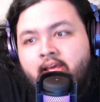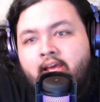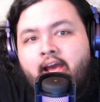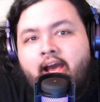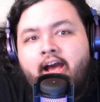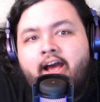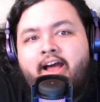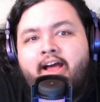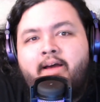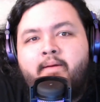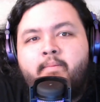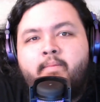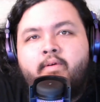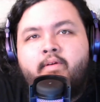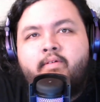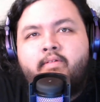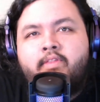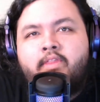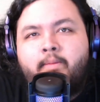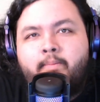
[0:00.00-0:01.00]

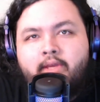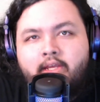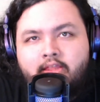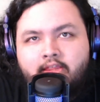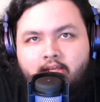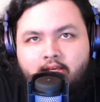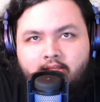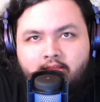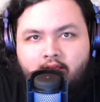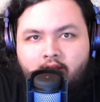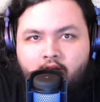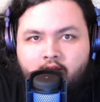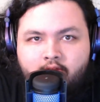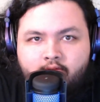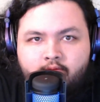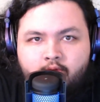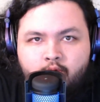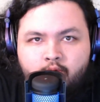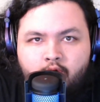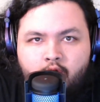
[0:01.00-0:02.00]
the big thing that all of
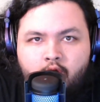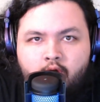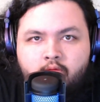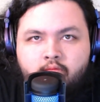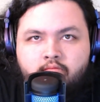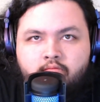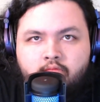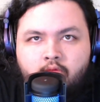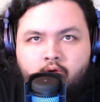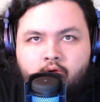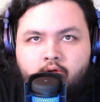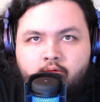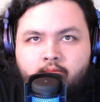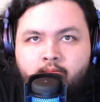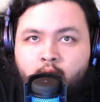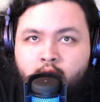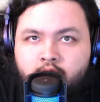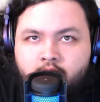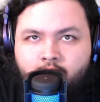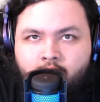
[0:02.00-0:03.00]
you know, or
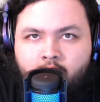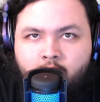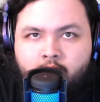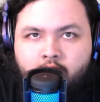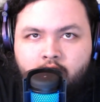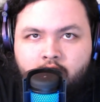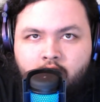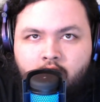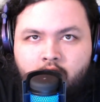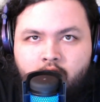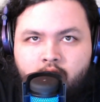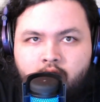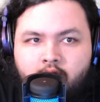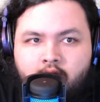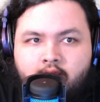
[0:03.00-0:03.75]
most of you will know,